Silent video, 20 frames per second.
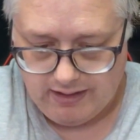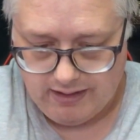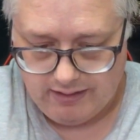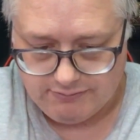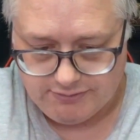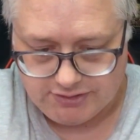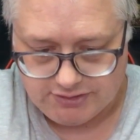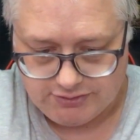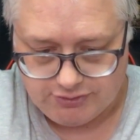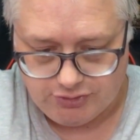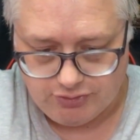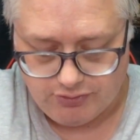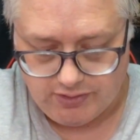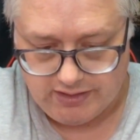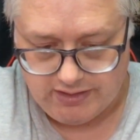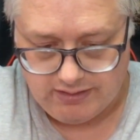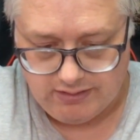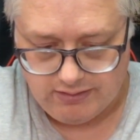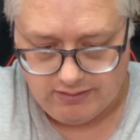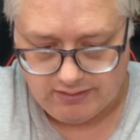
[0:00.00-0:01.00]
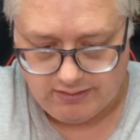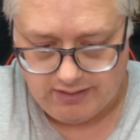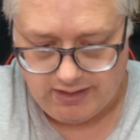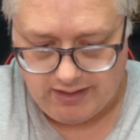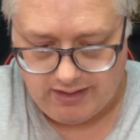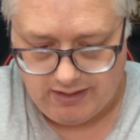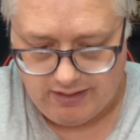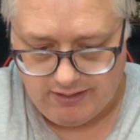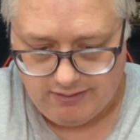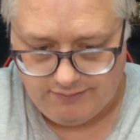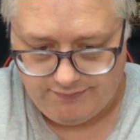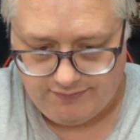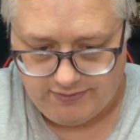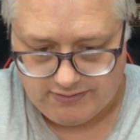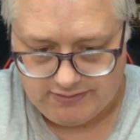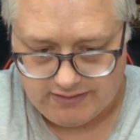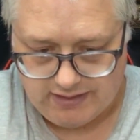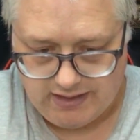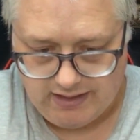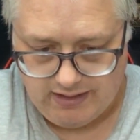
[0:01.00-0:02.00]
just trying to look now if
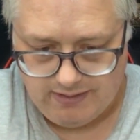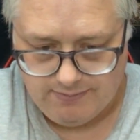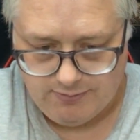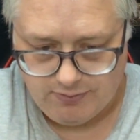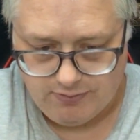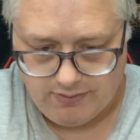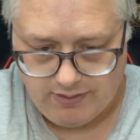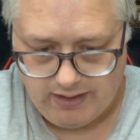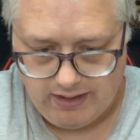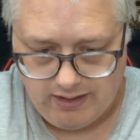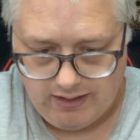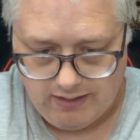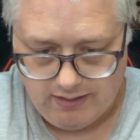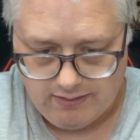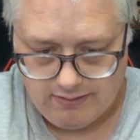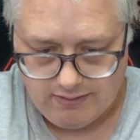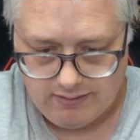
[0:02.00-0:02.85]
there's any more here.